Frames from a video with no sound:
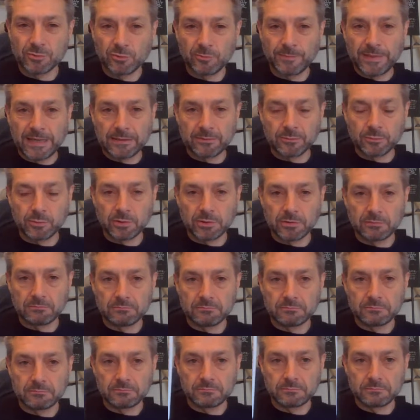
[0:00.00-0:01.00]
or bad or not.
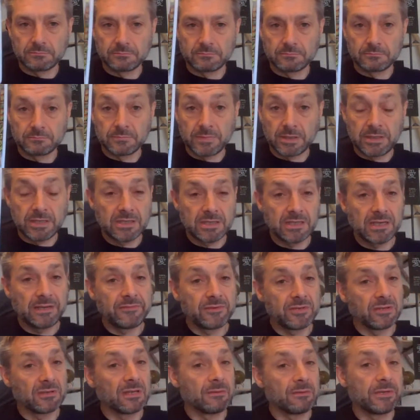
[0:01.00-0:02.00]
And you can even
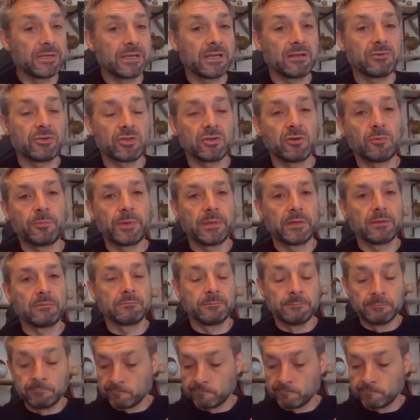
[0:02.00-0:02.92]
do that when you go shopping.